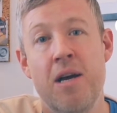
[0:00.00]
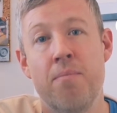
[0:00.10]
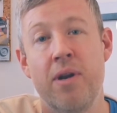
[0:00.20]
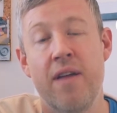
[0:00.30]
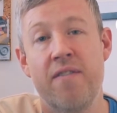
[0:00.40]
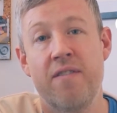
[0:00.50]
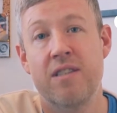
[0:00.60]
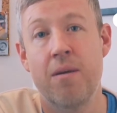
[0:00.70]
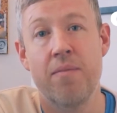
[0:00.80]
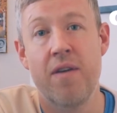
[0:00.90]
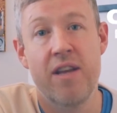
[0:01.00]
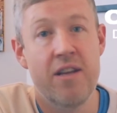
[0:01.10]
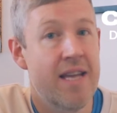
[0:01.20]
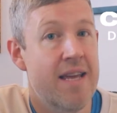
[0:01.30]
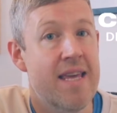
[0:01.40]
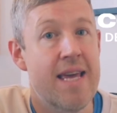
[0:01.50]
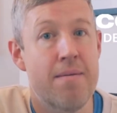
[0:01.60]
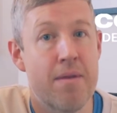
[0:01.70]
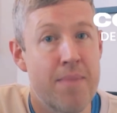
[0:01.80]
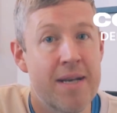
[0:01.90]
But if it's near the
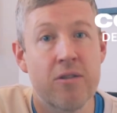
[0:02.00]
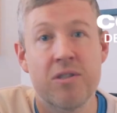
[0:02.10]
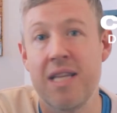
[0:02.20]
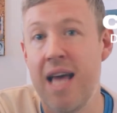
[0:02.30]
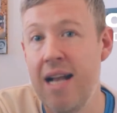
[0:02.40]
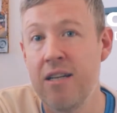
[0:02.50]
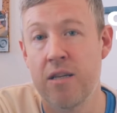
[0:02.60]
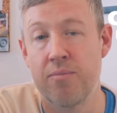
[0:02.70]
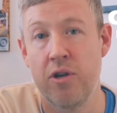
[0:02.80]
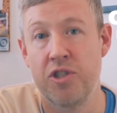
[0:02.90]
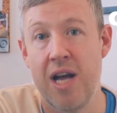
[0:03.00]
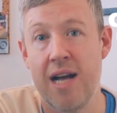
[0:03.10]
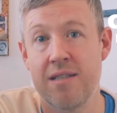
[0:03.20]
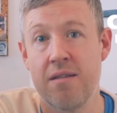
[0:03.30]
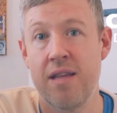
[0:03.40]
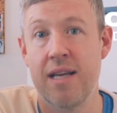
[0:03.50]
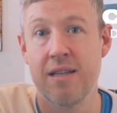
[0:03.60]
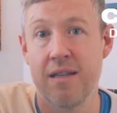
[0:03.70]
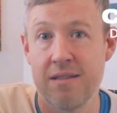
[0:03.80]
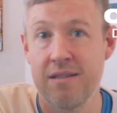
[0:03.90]
middle to the end of the project and things
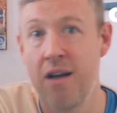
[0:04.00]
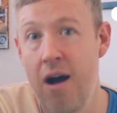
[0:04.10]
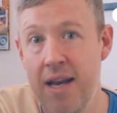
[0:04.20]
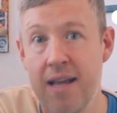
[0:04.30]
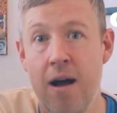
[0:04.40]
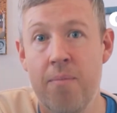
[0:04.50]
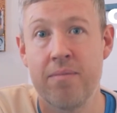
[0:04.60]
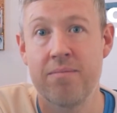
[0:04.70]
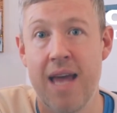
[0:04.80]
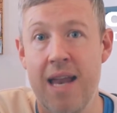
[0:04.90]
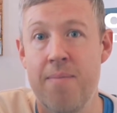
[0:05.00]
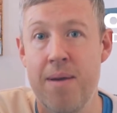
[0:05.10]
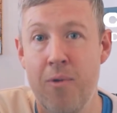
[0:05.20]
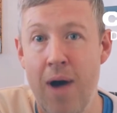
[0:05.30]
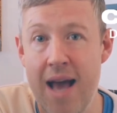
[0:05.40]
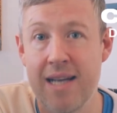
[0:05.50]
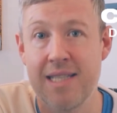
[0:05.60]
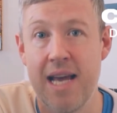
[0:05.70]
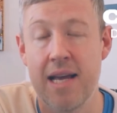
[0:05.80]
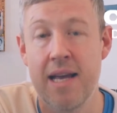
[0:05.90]
are tightening up and getting a bit more
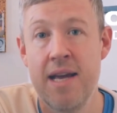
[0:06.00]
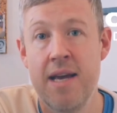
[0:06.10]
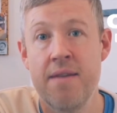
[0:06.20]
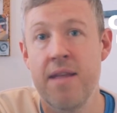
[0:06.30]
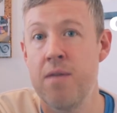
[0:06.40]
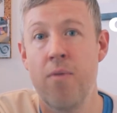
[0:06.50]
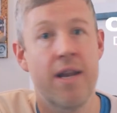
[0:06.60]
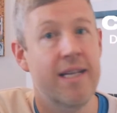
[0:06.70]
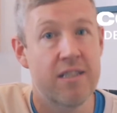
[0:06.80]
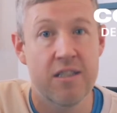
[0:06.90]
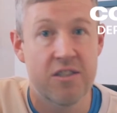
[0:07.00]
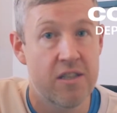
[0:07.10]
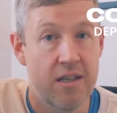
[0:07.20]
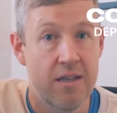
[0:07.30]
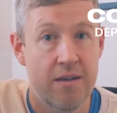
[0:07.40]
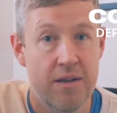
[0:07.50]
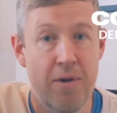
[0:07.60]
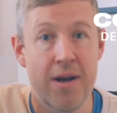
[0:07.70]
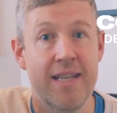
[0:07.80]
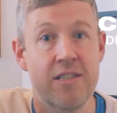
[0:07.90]
hectic, then you might need
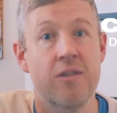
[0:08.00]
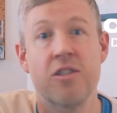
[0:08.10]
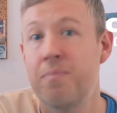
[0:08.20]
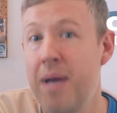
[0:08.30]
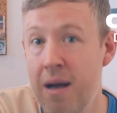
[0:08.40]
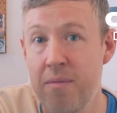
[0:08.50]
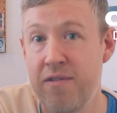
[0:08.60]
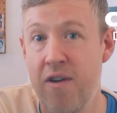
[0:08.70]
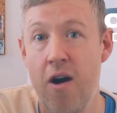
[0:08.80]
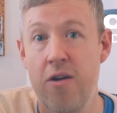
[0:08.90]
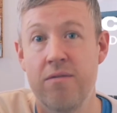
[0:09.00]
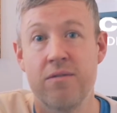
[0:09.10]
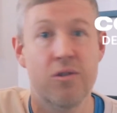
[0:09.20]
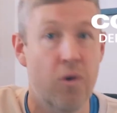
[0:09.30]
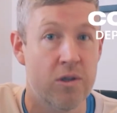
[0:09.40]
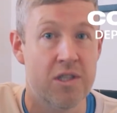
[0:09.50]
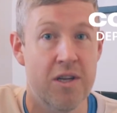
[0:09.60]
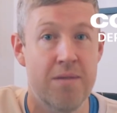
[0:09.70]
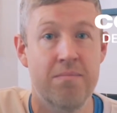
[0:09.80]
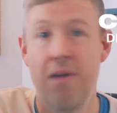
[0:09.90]
to just pick up the phone, talk to
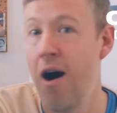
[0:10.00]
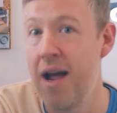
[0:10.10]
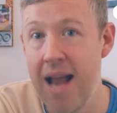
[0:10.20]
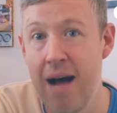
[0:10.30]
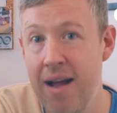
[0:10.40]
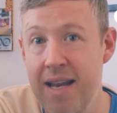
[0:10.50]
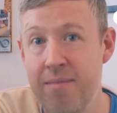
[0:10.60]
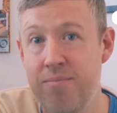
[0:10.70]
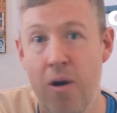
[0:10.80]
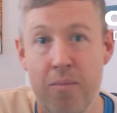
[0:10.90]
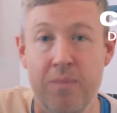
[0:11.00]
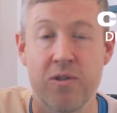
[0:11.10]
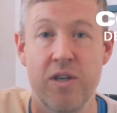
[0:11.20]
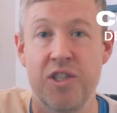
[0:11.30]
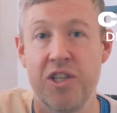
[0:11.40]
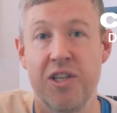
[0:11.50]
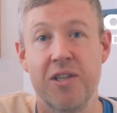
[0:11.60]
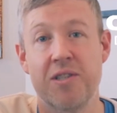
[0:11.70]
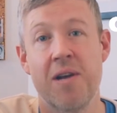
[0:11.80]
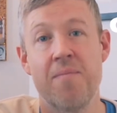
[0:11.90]
them, iron out any problems or
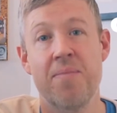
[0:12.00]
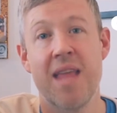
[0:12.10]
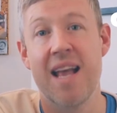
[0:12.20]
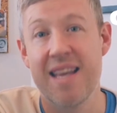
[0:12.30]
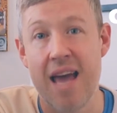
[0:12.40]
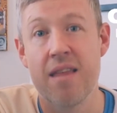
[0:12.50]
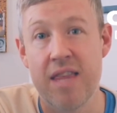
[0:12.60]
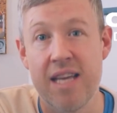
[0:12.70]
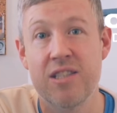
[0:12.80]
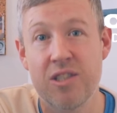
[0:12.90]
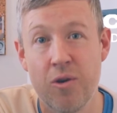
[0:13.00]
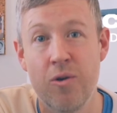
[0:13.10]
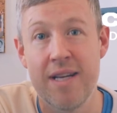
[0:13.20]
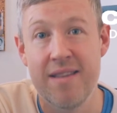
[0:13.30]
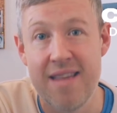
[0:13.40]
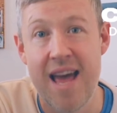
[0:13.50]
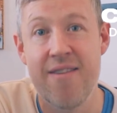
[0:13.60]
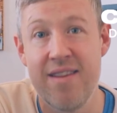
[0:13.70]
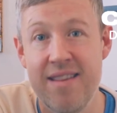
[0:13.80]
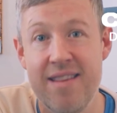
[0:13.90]
issues, and get things sorted
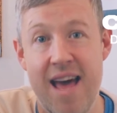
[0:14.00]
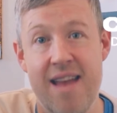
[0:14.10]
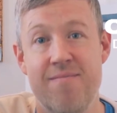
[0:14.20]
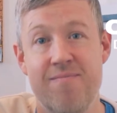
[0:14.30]
there and then.